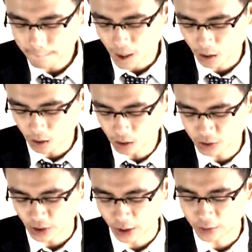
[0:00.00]
but
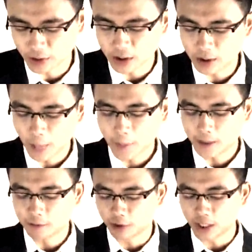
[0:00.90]
also
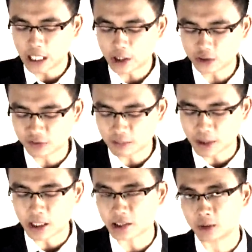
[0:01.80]
for each of the
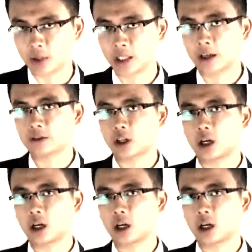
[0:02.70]
meetings we're going to